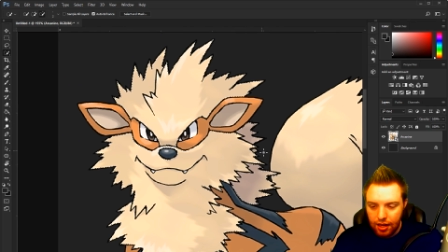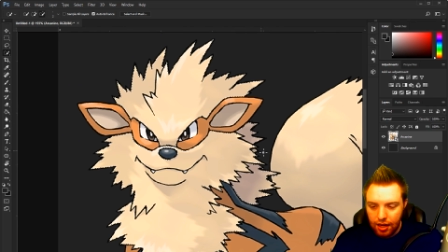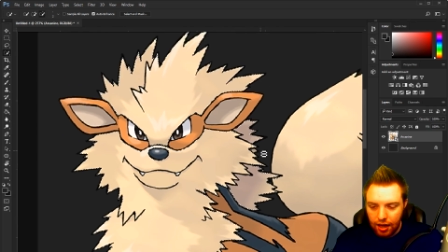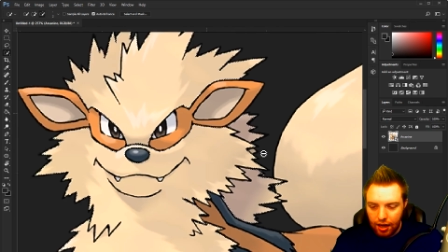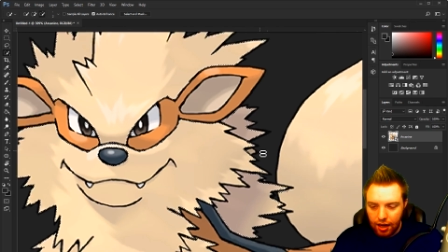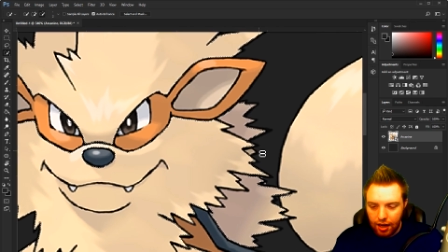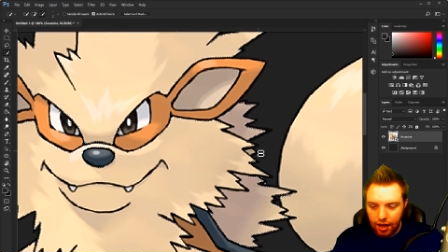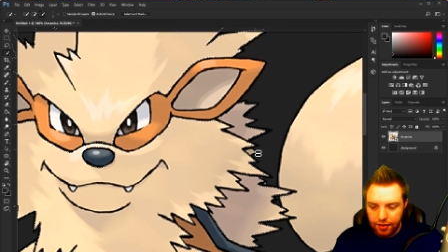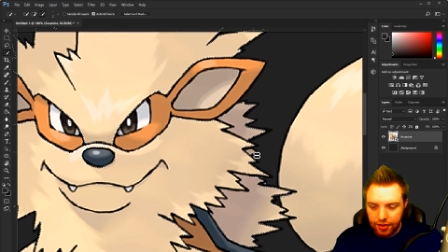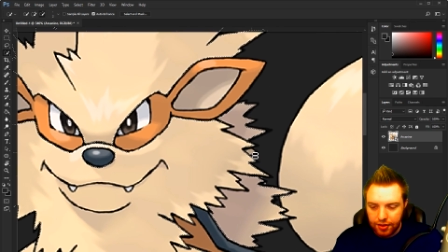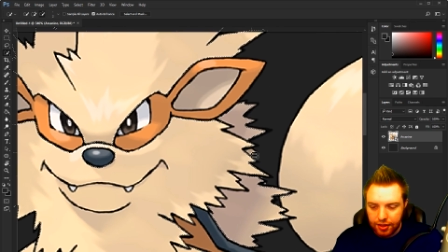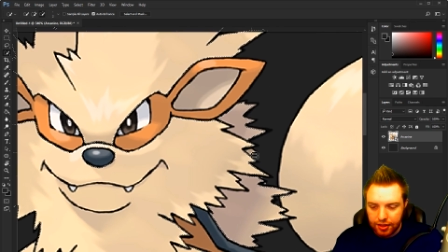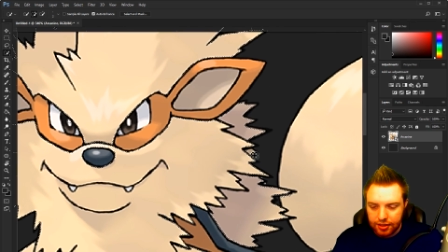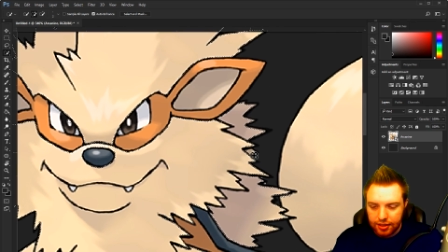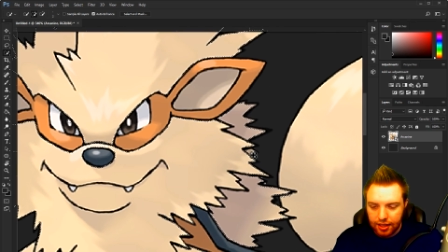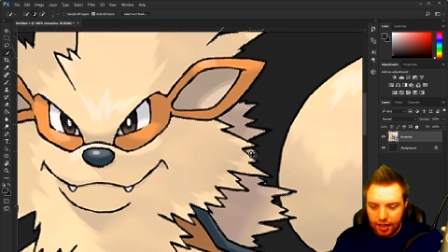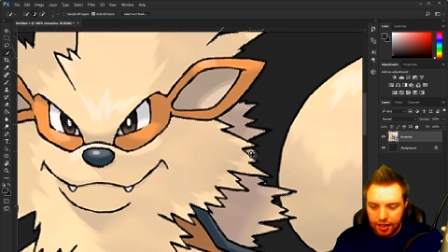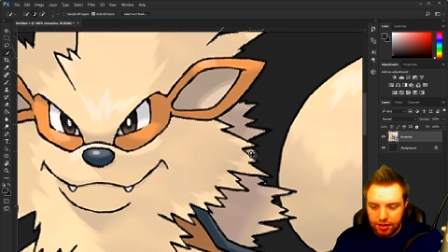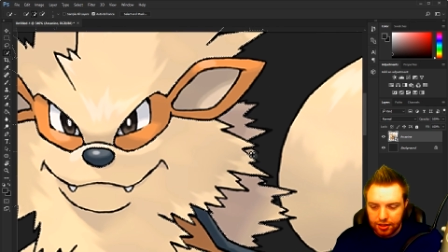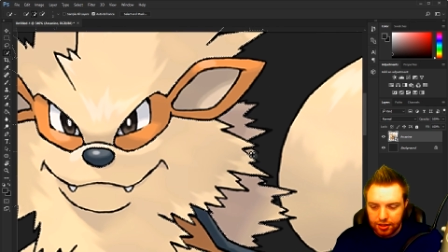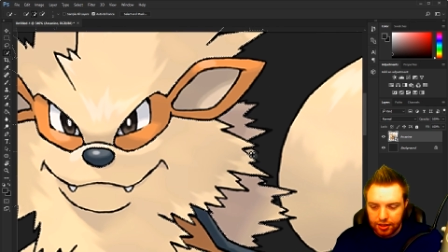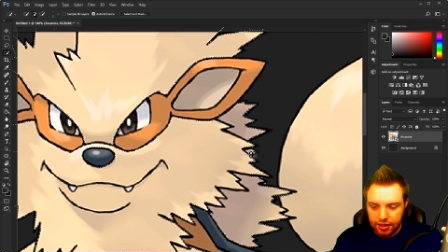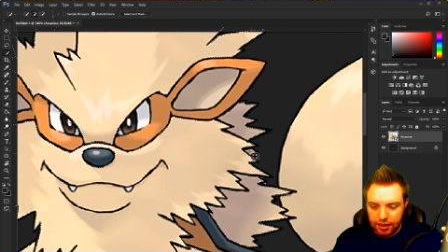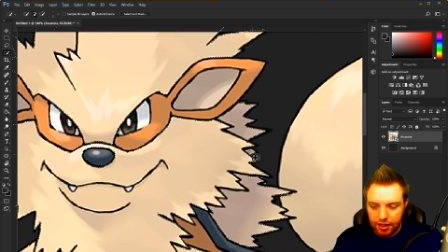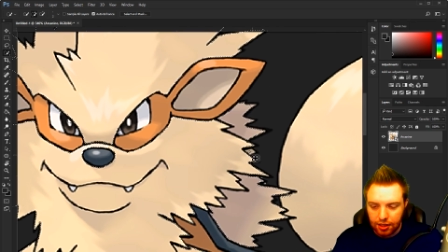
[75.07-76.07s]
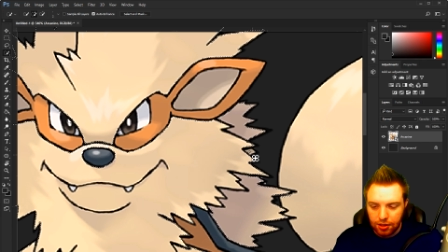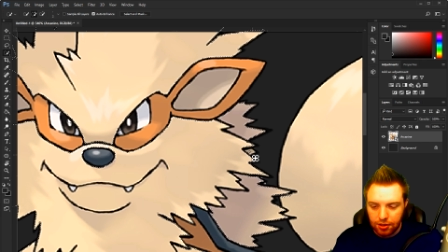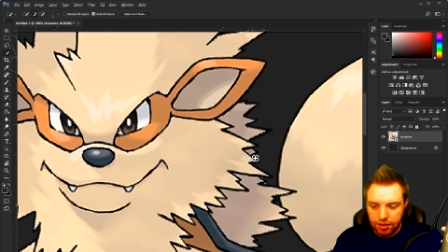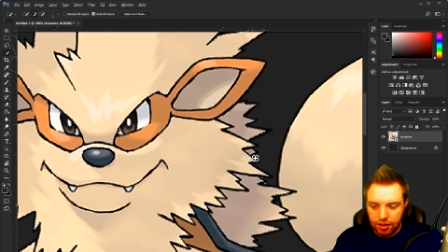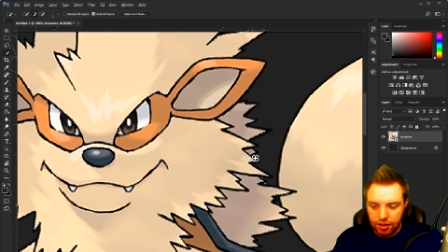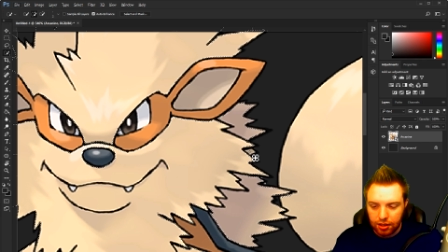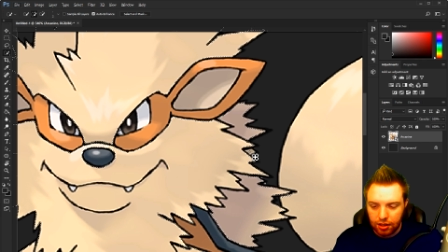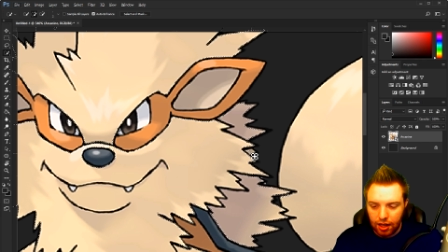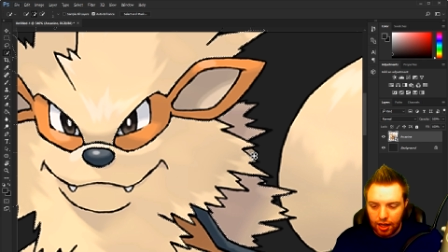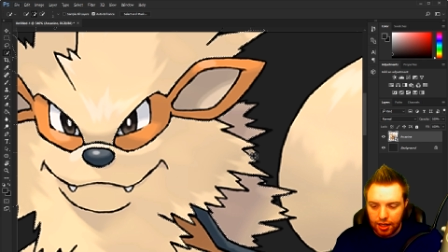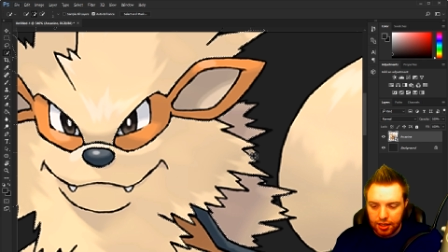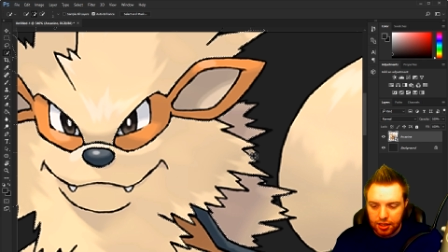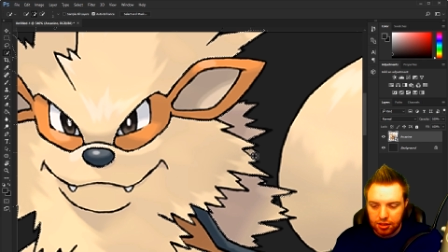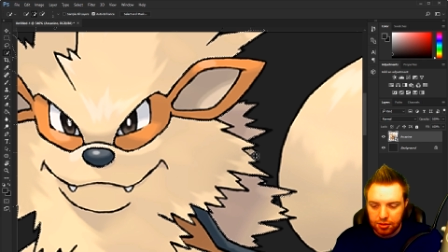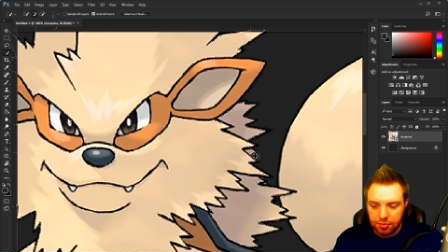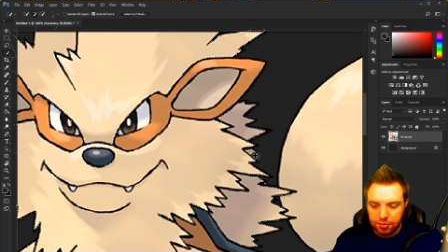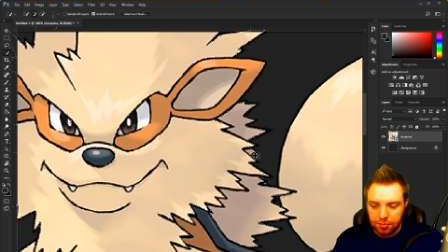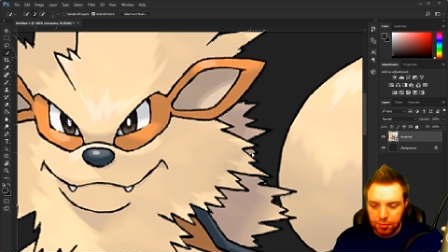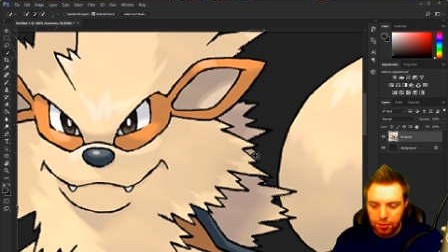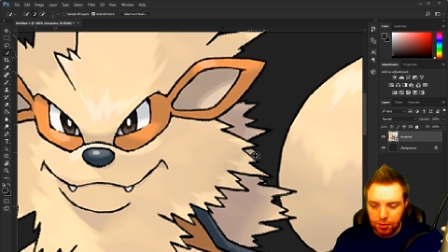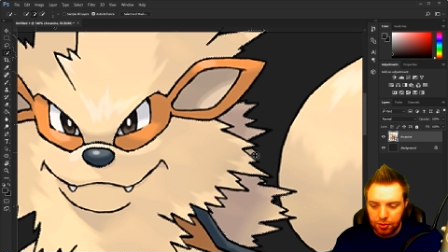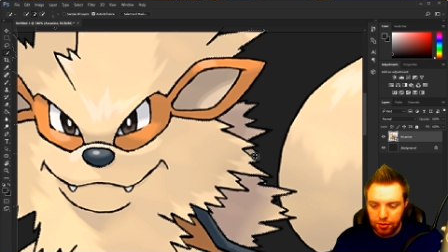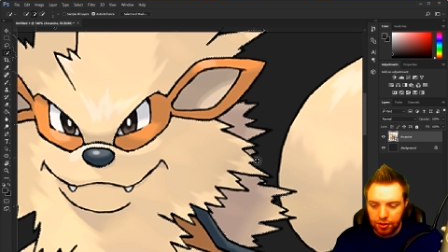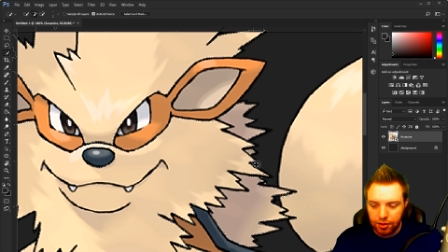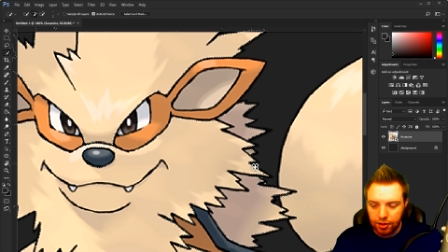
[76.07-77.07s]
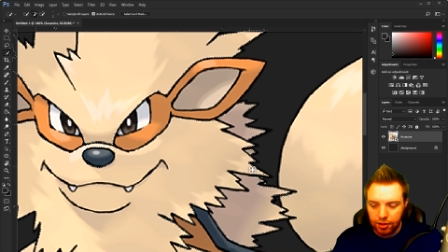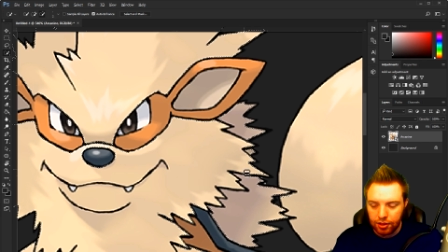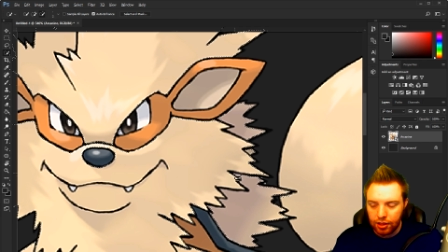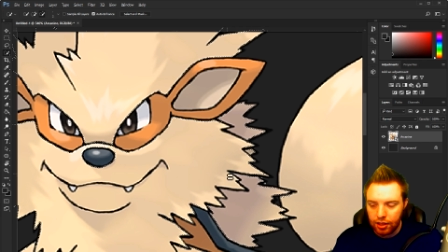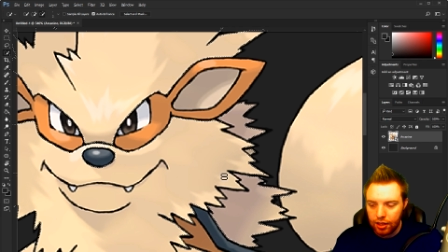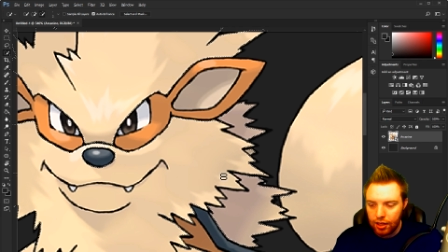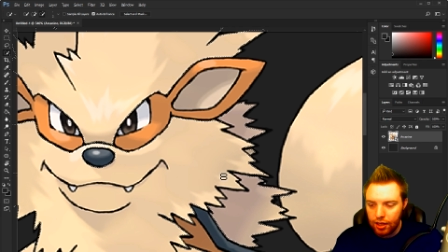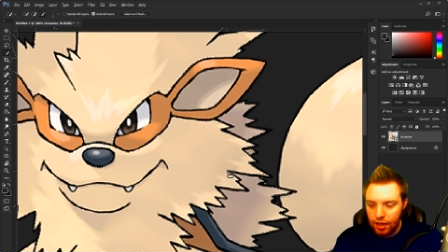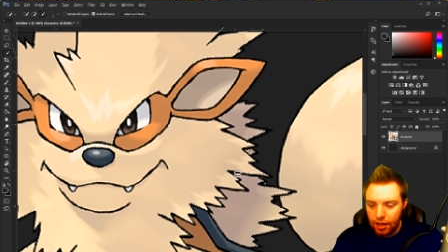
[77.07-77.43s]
Uh, this actually goes a lot smoother